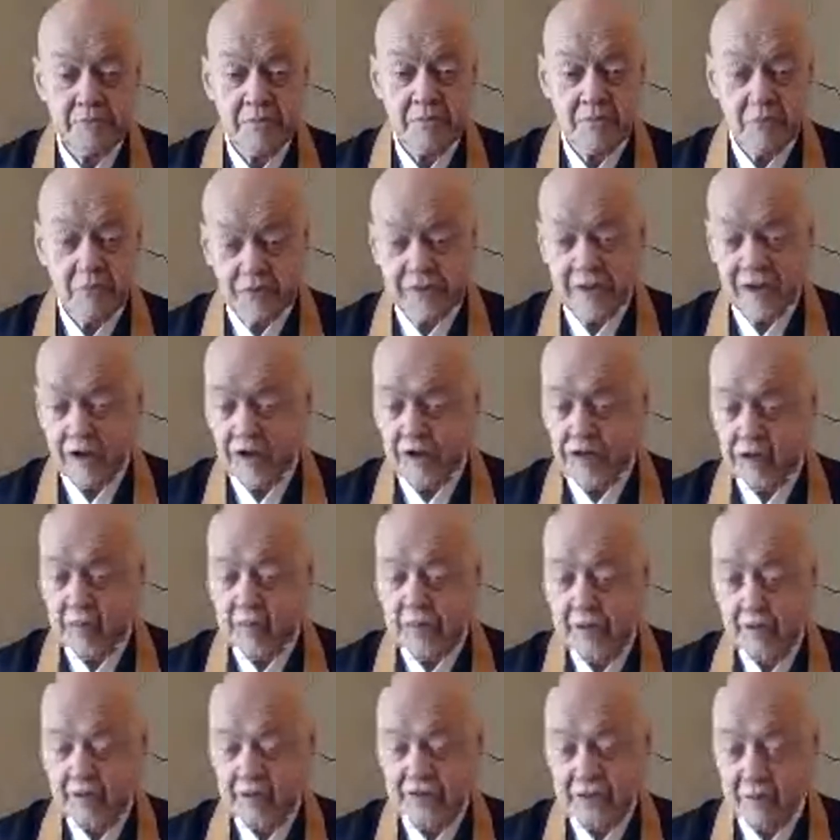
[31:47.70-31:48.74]
Would tell you
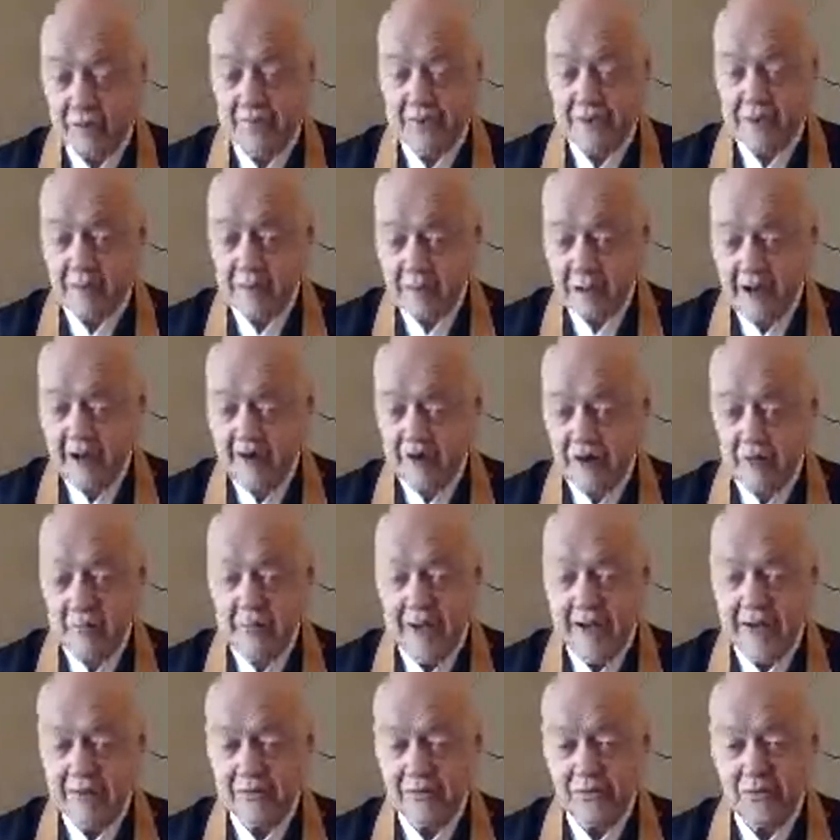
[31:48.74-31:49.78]
about something, about how your
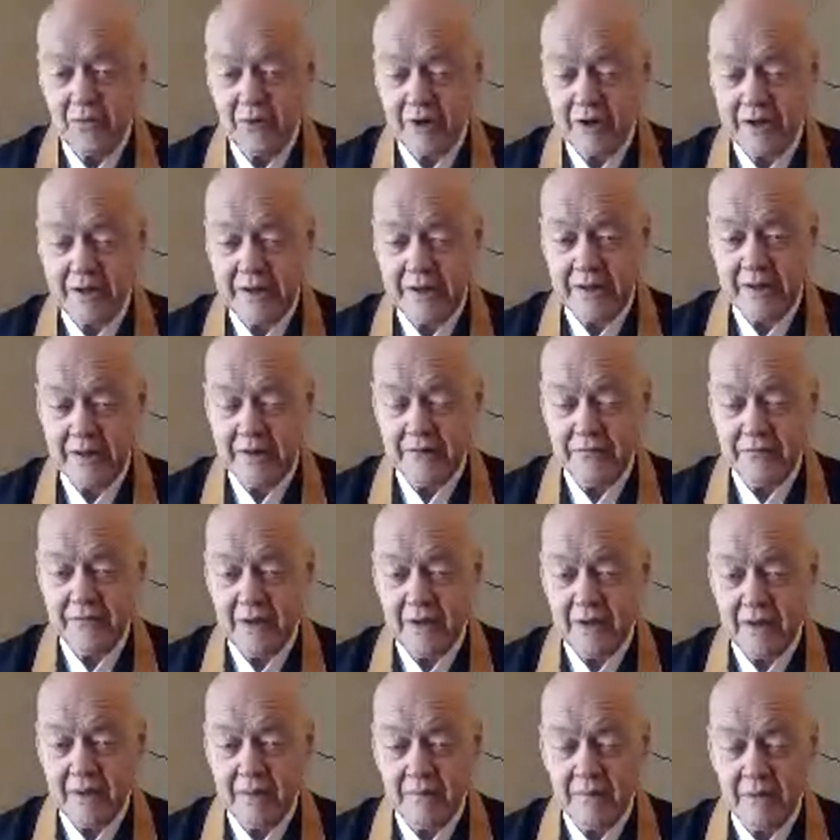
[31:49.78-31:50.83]
mind was working,
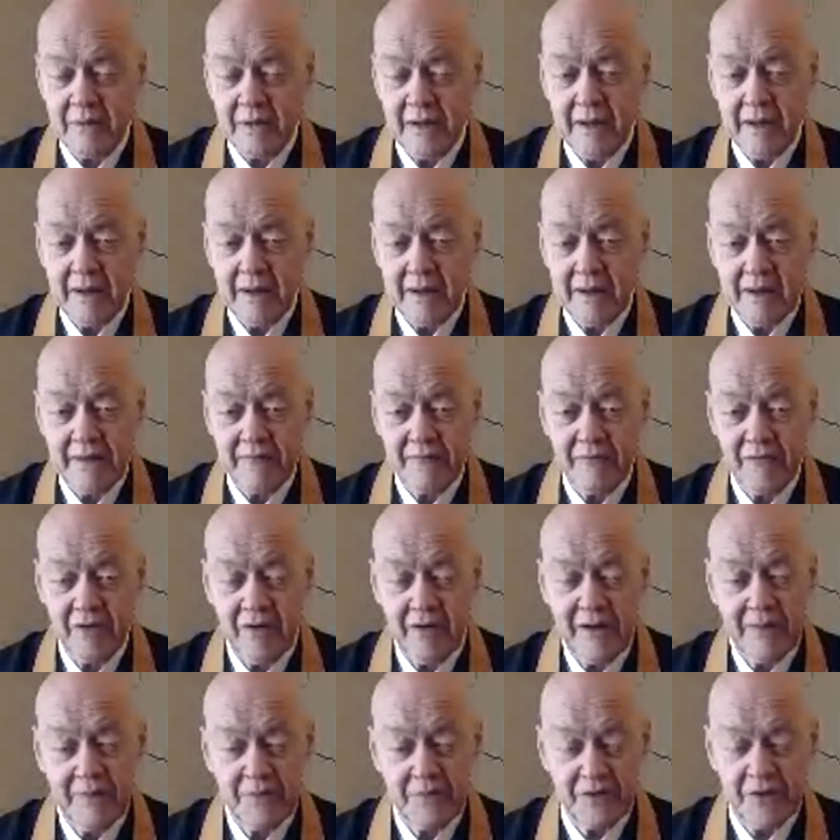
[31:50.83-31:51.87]
and I got
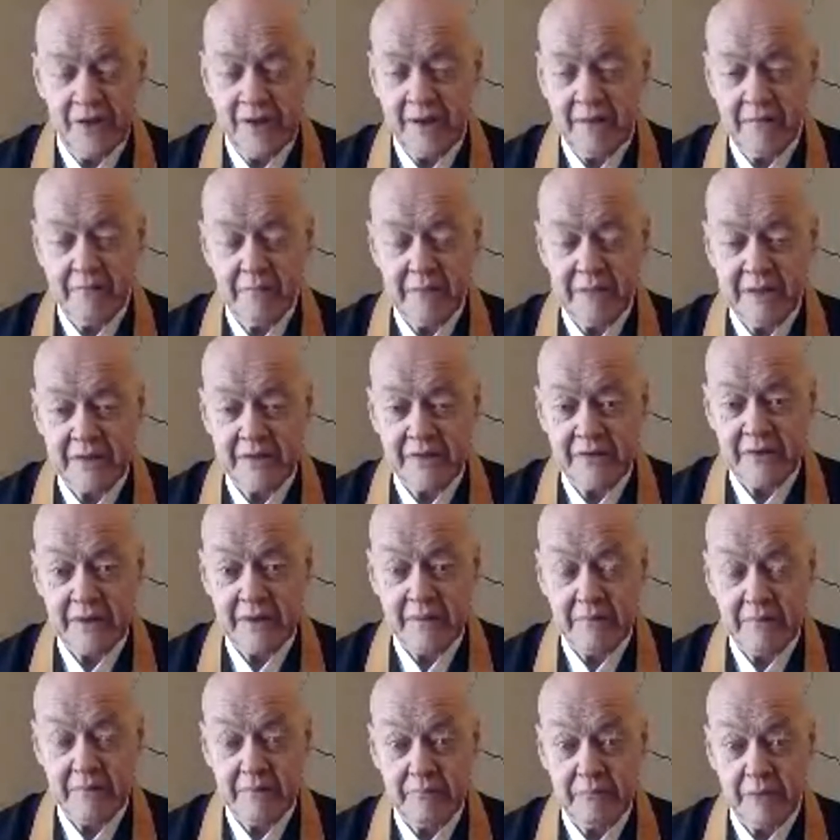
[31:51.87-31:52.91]
very upset because
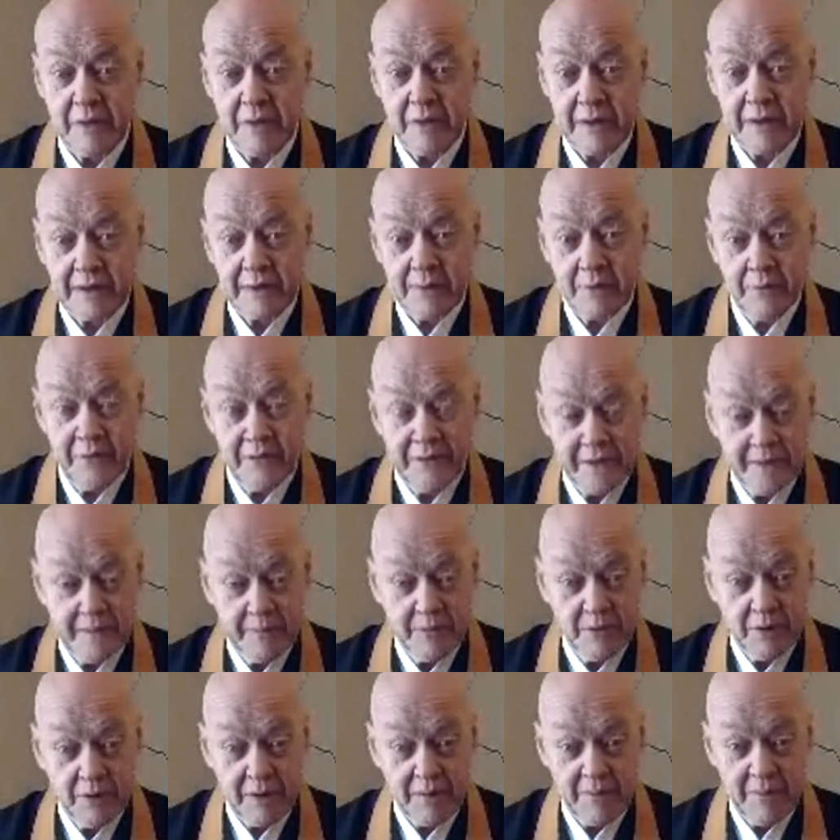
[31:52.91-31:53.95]
I felt like I'm reading a
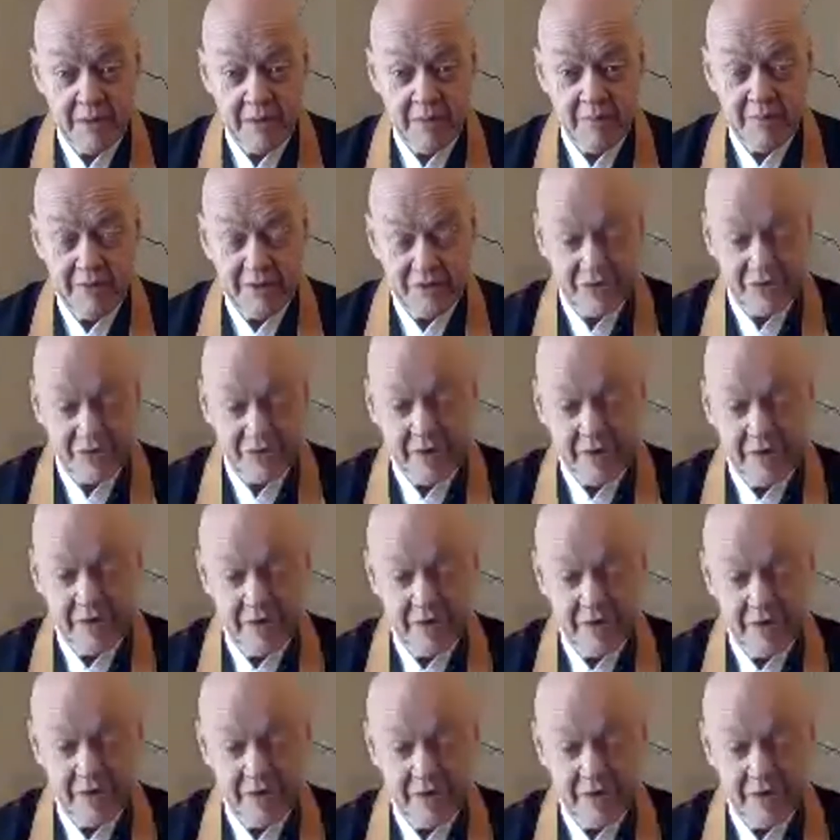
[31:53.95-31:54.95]
book about myself.